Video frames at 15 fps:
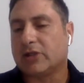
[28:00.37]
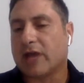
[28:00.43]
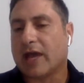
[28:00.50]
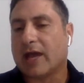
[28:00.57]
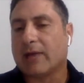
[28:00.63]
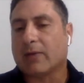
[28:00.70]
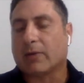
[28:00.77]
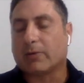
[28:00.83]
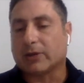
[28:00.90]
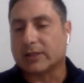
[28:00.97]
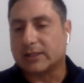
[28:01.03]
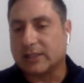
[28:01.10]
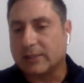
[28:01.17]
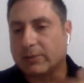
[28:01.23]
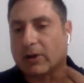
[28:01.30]
sham or
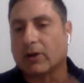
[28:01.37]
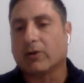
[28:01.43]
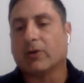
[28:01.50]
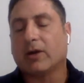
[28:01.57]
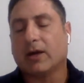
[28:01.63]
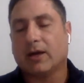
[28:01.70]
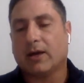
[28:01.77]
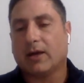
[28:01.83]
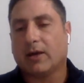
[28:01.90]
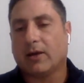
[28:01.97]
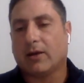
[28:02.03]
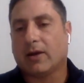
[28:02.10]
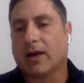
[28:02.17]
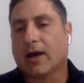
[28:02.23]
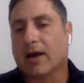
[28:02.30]
placebo
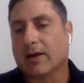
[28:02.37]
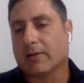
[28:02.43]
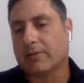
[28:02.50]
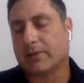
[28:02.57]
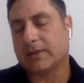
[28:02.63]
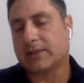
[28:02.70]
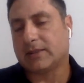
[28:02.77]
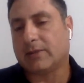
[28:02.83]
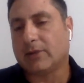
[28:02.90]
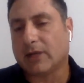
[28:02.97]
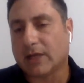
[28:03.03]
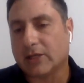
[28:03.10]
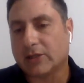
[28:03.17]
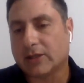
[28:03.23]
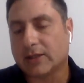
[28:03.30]

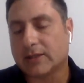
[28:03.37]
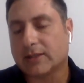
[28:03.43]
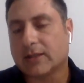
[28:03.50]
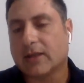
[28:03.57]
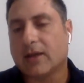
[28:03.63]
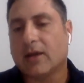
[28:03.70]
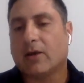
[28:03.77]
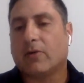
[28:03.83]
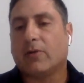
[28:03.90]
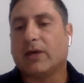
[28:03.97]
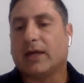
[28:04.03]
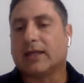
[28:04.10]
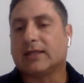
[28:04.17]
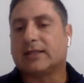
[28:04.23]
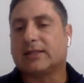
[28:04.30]
stimulations,
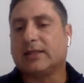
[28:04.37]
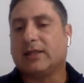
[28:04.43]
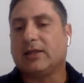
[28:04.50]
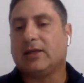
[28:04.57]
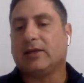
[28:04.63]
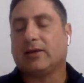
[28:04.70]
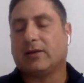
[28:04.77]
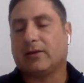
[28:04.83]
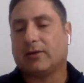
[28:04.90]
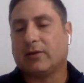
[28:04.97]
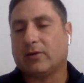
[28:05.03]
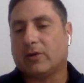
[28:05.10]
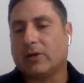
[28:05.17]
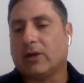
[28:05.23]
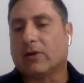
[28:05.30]
we can see,
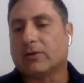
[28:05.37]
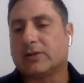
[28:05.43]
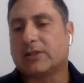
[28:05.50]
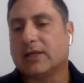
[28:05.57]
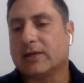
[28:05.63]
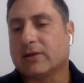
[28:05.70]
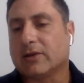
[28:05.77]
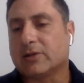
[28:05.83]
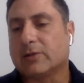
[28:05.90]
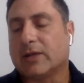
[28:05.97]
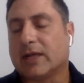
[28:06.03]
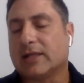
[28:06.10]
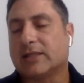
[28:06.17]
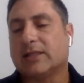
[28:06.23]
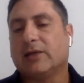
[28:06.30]
signals. We
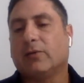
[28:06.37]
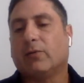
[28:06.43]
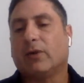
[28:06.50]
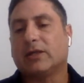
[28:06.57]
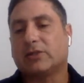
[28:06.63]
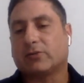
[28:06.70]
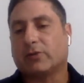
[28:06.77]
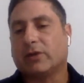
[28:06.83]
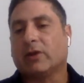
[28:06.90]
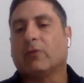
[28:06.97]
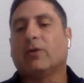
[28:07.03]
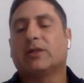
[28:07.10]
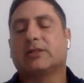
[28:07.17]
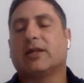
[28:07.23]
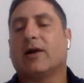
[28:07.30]
can see what's real
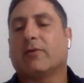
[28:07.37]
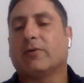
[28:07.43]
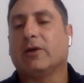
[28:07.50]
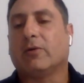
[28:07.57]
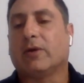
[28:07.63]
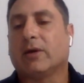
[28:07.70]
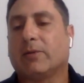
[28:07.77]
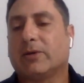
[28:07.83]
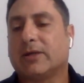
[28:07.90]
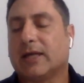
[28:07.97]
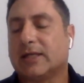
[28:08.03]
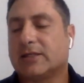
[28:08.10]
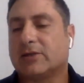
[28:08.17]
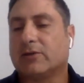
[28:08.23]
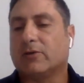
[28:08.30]
and what's not real when it
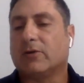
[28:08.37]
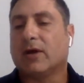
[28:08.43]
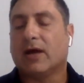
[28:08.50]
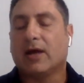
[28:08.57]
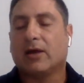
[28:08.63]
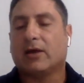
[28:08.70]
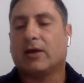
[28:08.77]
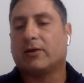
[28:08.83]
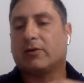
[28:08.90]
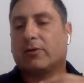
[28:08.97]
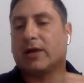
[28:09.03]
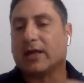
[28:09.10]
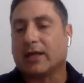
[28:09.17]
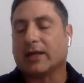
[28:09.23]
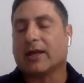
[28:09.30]
pertains to
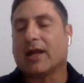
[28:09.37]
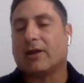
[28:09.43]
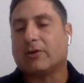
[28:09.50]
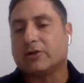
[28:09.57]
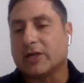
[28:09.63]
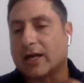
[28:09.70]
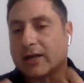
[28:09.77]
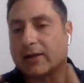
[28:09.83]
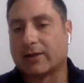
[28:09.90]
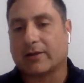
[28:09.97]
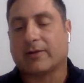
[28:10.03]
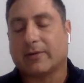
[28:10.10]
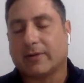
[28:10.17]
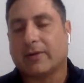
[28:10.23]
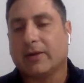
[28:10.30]
creating an energetic,
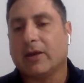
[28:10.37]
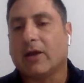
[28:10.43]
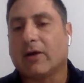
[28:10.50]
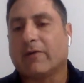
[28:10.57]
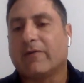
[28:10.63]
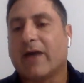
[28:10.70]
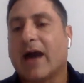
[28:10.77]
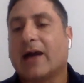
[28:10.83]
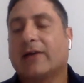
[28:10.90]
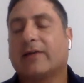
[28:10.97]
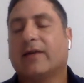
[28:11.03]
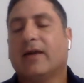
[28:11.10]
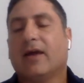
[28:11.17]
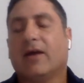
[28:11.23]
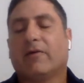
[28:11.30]
effect
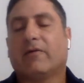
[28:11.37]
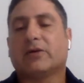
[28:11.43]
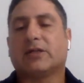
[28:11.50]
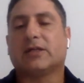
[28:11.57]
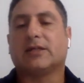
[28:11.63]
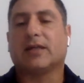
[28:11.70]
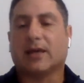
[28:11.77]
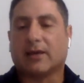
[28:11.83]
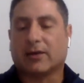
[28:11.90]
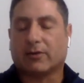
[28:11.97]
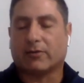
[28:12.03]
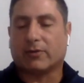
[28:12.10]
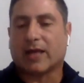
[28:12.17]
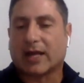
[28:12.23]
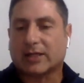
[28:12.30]
versus a
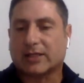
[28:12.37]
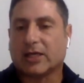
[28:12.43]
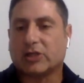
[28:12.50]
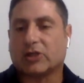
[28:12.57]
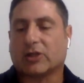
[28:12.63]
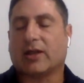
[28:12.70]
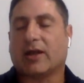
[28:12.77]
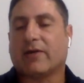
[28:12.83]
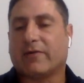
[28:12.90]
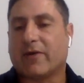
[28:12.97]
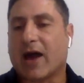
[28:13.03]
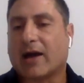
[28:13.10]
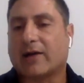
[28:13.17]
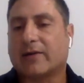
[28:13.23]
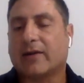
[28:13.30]
relaxation
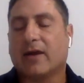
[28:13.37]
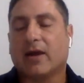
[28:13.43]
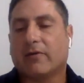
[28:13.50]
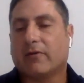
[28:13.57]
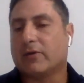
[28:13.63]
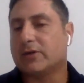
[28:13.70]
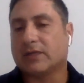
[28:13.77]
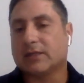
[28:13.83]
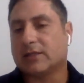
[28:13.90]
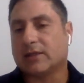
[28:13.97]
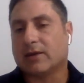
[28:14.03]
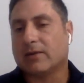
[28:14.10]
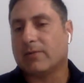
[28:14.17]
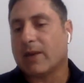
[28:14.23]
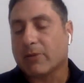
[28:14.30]
effect versus
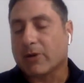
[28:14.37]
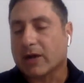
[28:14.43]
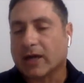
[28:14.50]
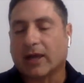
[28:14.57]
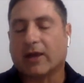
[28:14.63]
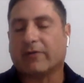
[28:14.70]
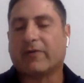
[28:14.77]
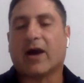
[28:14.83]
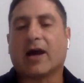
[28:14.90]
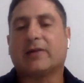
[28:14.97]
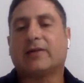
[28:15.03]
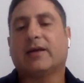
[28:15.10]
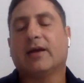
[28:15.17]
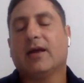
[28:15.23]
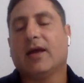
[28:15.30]
a memory
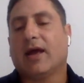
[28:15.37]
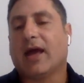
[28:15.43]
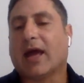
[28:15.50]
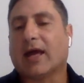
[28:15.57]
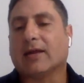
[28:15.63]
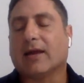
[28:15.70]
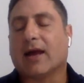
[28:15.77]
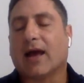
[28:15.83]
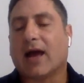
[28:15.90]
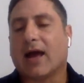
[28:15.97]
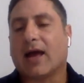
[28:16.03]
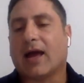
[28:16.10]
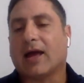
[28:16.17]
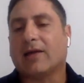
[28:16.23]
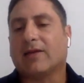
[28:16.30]
effect. And
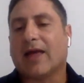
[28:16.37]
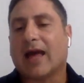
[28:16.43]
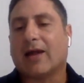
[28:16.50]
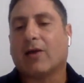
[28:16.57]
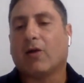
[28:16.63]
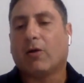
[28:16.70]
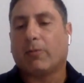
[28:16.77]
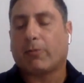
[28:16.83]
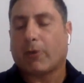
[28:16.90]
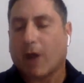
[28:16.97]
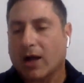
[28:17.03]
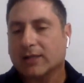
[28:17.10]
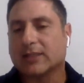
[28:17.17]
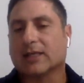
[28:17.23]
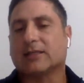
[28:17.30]
that whole
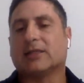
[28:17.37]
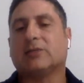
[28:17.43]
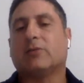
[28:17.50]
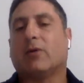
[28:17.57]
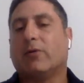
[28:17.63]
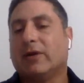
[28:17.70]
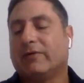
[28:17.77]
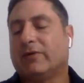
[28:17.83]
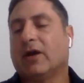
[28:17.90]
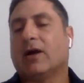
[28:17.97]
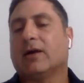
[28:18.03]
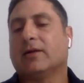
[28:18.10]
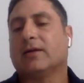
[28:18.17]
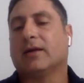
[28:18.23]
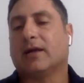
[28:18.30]
process is what we've
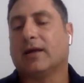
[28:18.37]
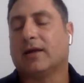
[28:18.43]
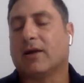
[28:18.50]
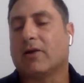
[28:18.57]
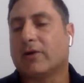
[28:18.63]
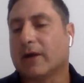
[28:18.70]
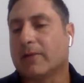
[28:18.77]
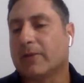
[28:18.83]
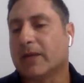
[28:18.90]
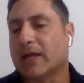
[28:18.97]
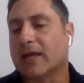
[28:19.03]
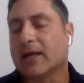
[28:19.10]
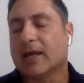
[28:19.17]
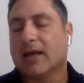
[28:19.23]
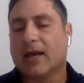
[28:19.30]
done in our
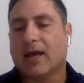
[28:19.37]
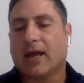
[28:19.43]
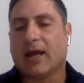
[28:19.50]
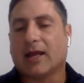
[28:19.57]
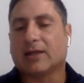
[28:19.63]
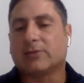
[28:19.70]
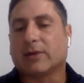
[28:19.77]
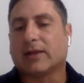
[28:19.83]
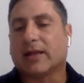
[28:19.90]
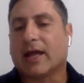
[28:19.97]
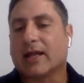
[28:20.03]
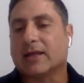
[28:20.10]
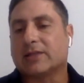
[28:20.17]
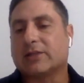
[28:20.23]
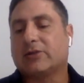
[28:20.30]
company. And it's what
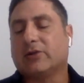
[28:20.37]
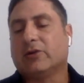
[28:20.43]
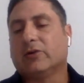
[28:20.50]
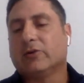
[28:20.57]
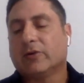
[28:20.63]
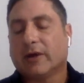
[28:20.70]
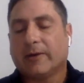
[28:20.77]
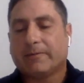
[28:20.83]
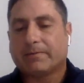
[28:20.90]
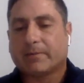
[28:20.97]
led us to